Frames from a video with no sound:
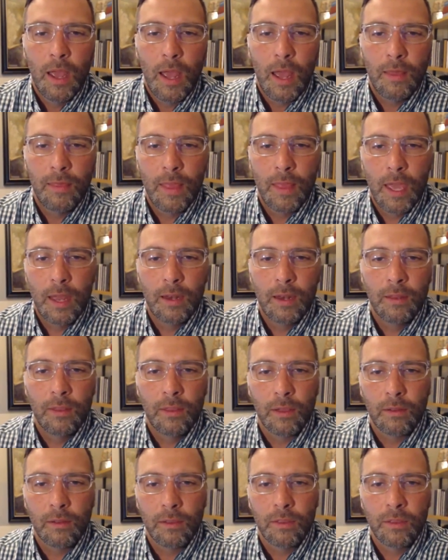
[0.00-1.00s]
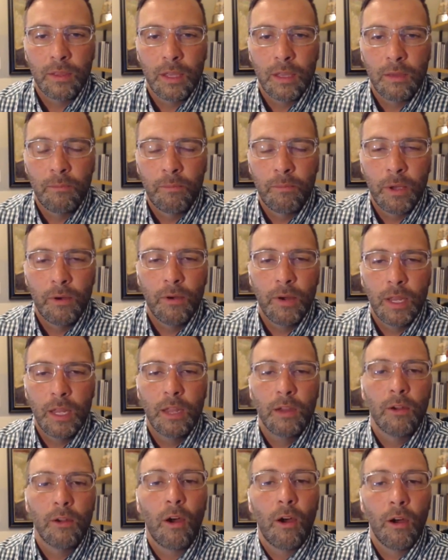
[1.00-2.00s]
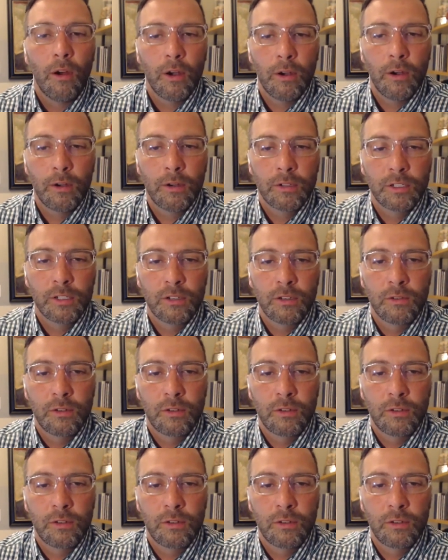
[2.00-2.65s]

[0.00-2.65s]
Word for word: And then the, the ability or our